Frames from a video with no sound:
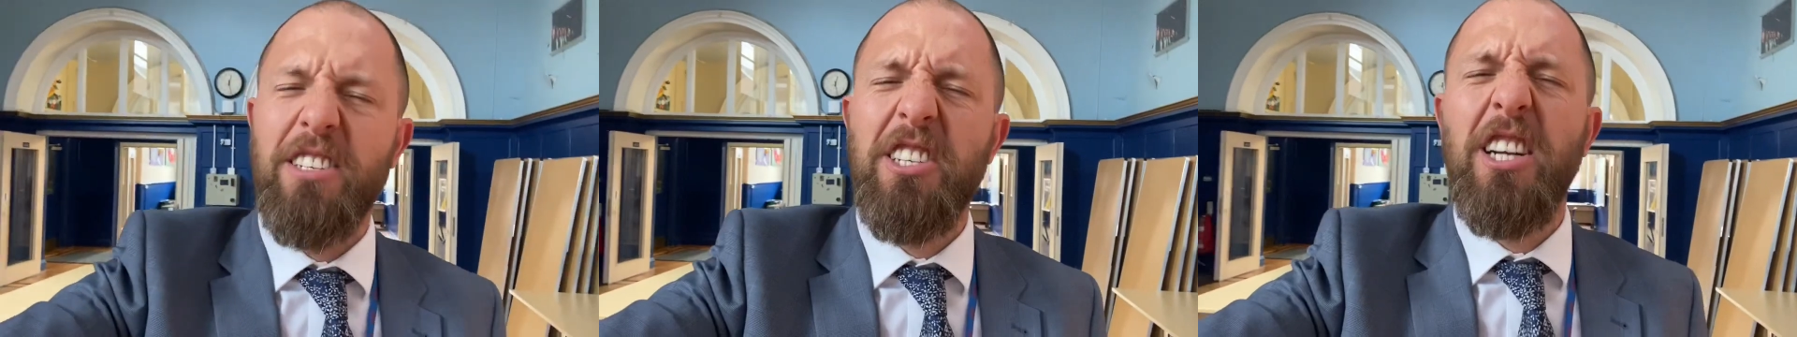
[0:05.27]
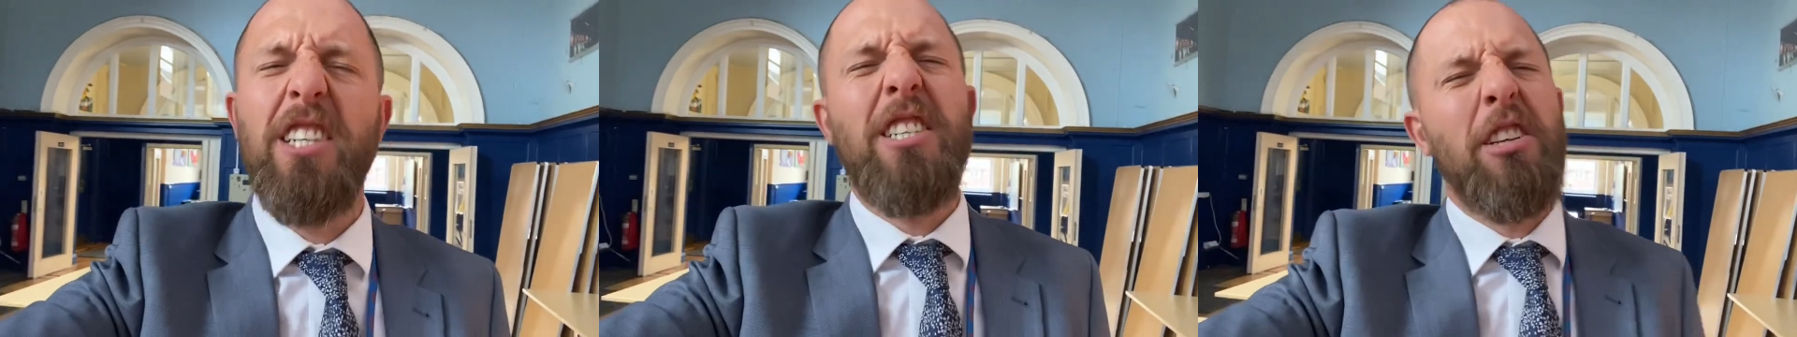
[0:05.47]

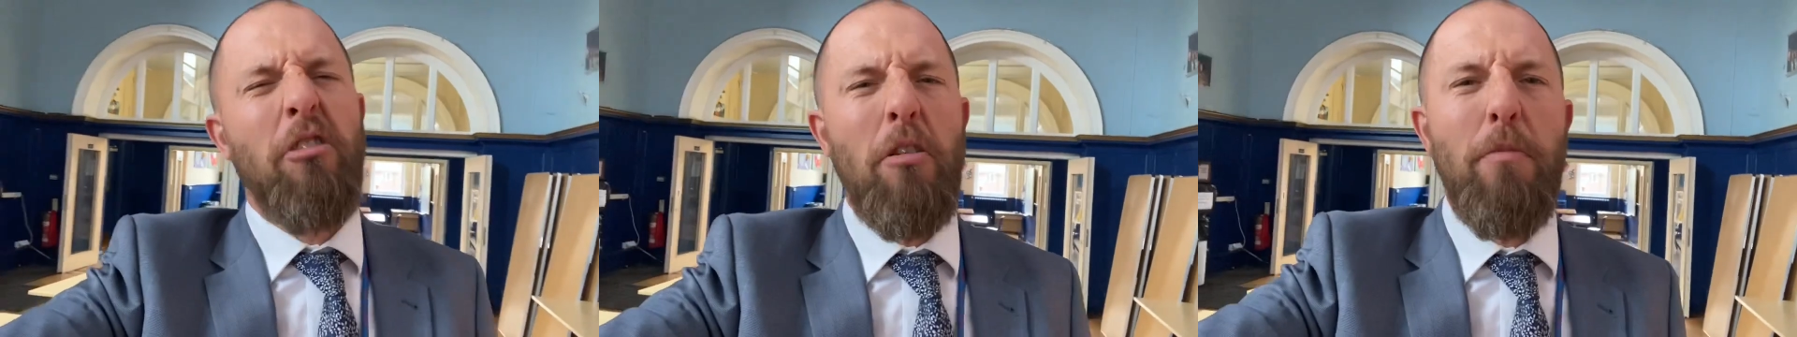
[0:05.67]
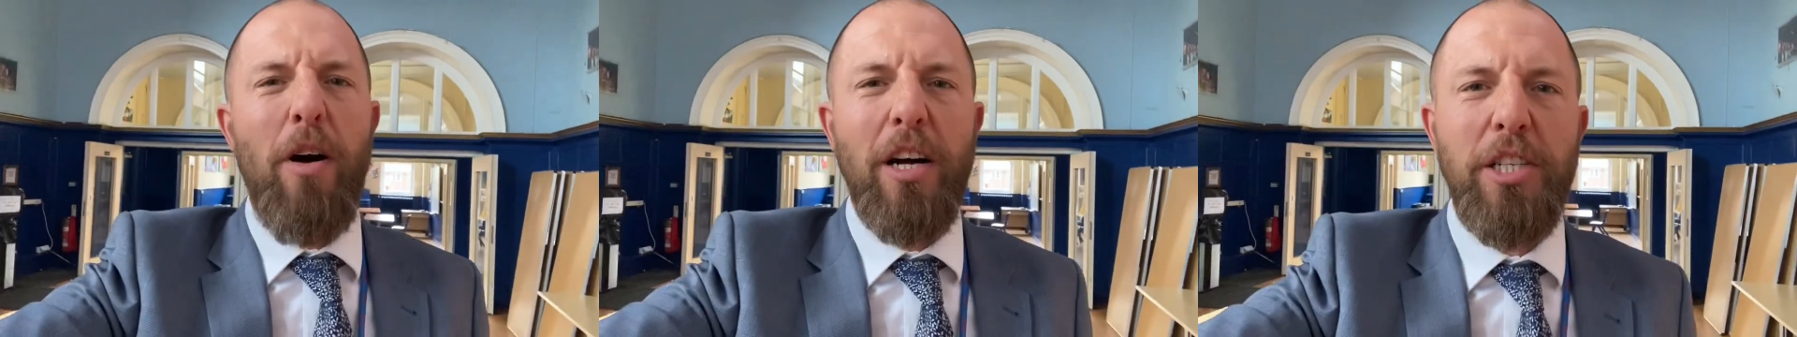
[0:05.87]
just to
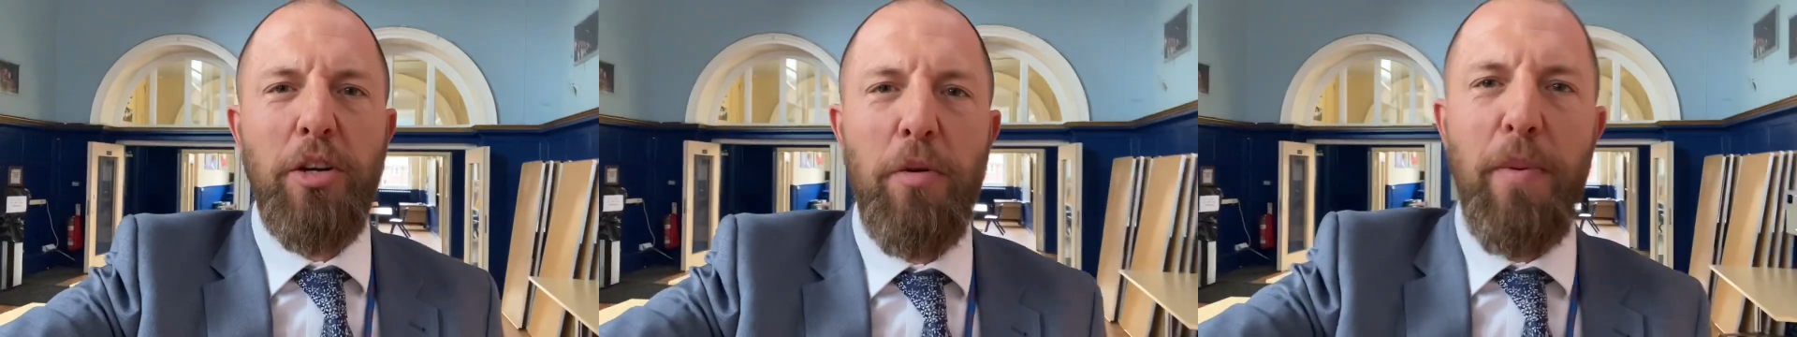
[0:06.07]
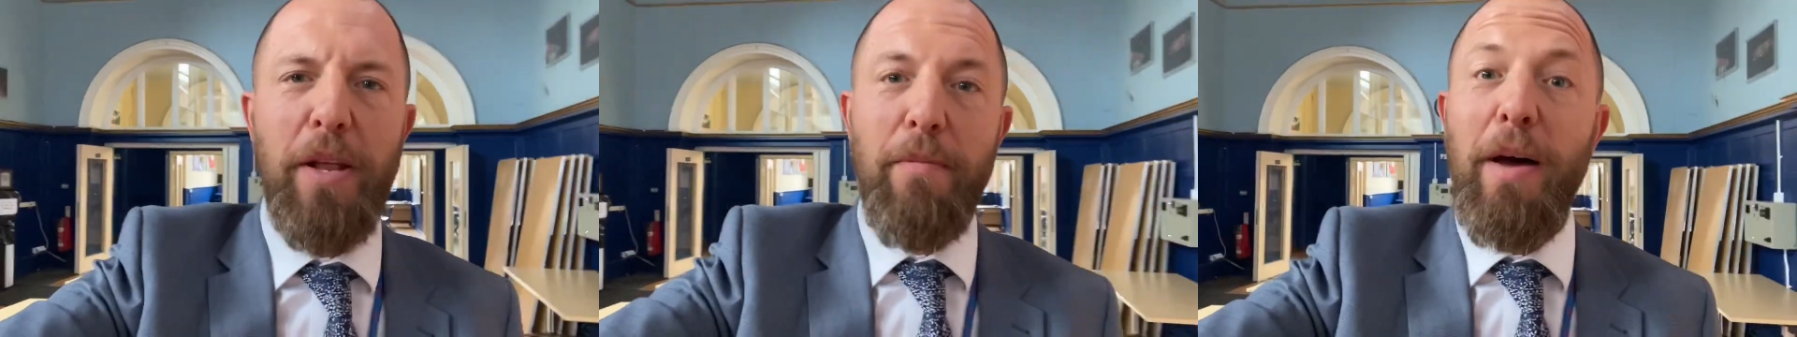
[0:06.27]
remind you
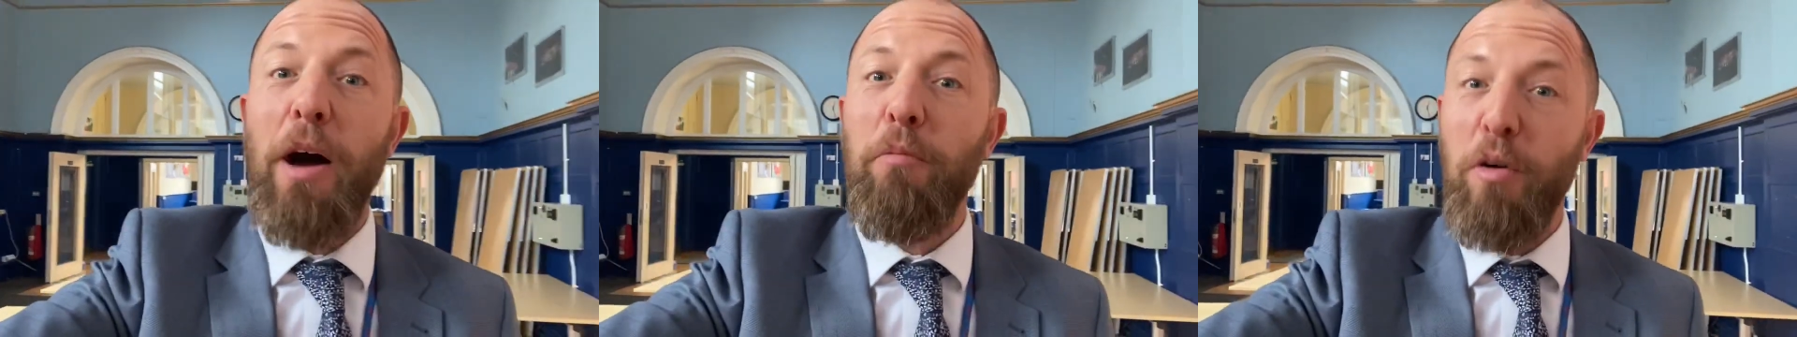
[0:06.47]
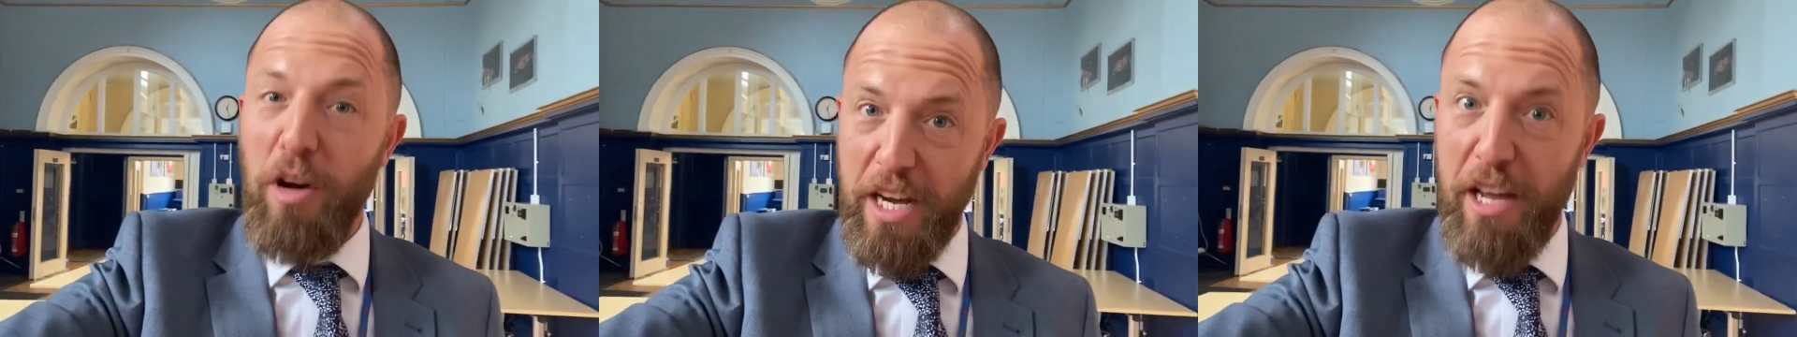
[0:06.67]
a bit about what